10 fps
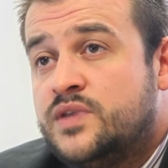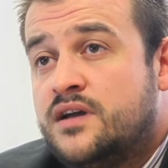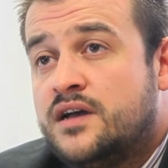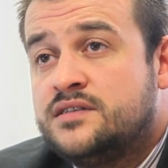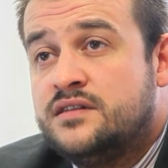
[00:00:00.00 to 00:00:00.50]
with
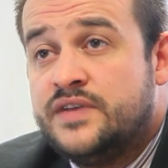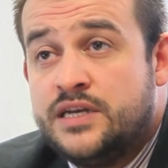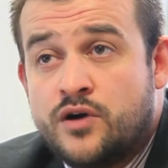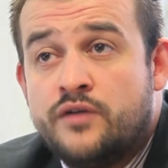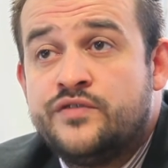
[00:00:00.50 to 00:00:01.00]
regards to the
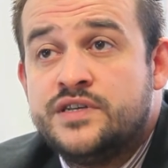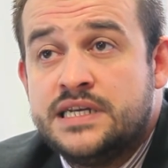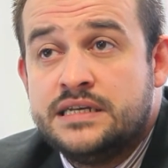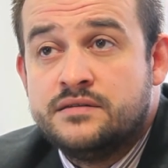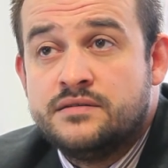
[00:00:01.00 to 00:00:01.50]
video
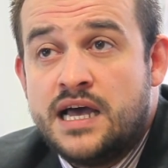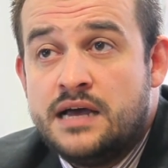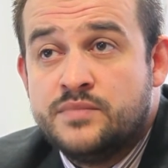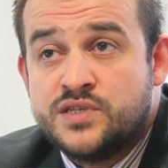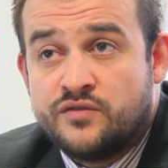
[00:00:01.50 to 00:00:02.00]
conferencing
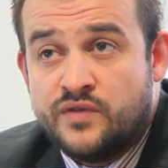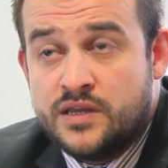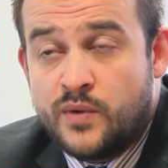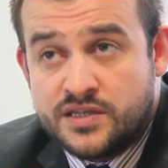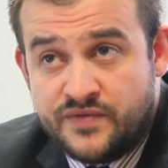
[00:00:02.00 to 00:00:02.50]
software,
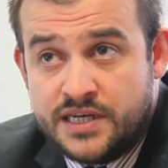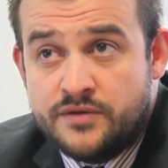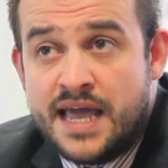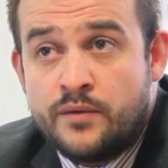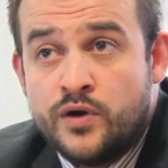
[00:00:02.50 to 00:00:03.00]
the Welsh
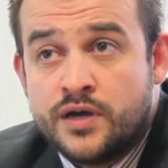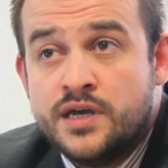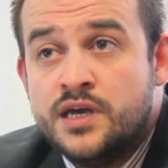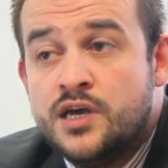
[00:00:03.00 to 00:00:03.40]
Video Network.